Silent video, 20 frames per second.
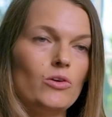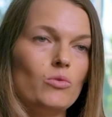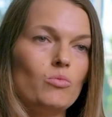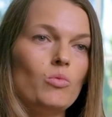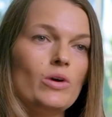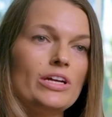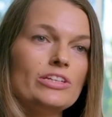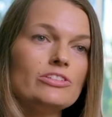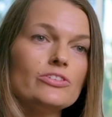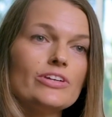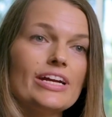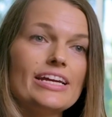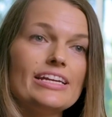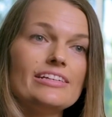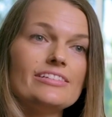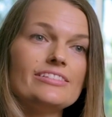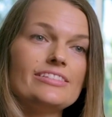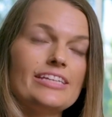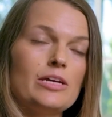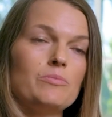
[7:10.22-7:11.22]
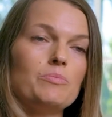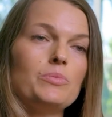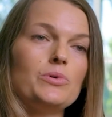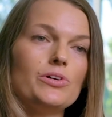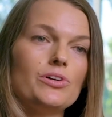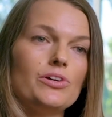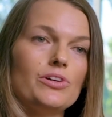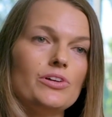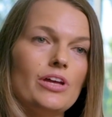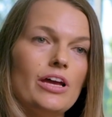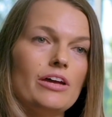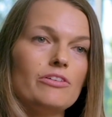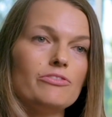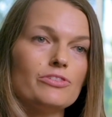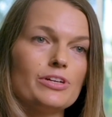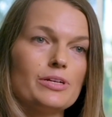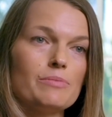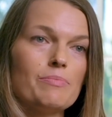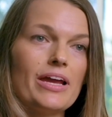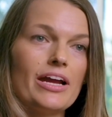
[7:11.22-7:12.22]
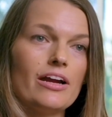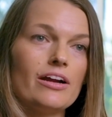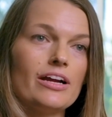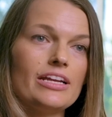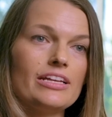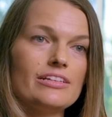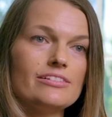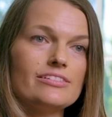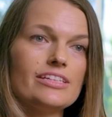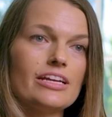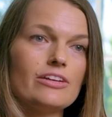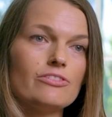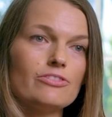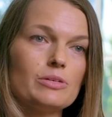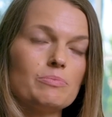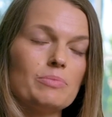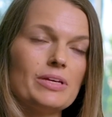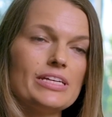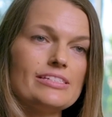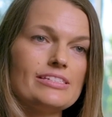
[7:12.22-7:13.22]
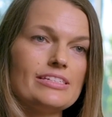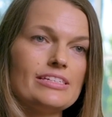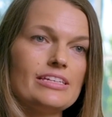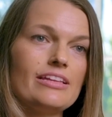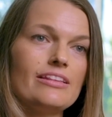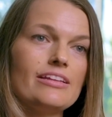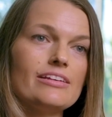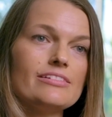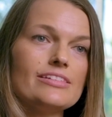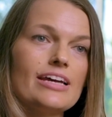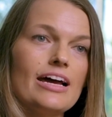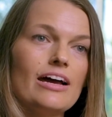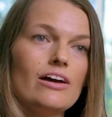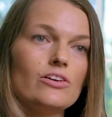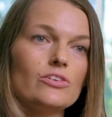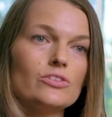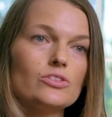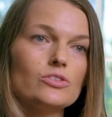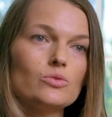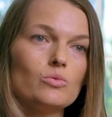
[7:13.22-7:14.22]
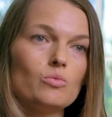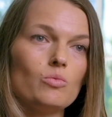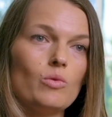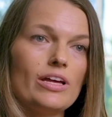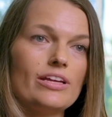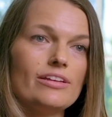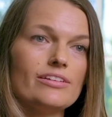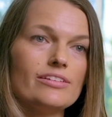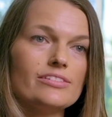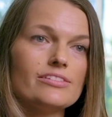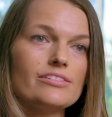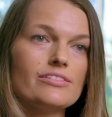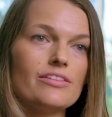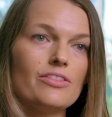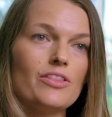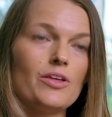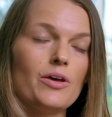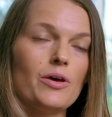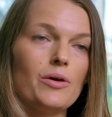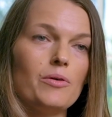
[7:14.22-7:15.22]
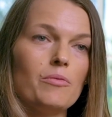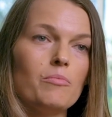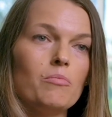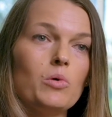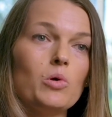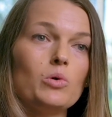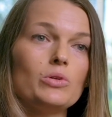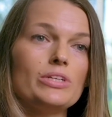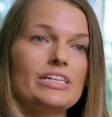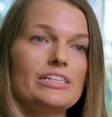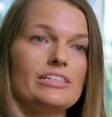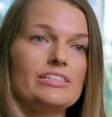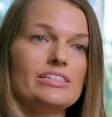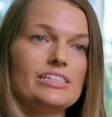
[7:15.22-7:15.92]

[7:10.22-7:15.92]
One great example of repairing instead of replacing in this house was the molding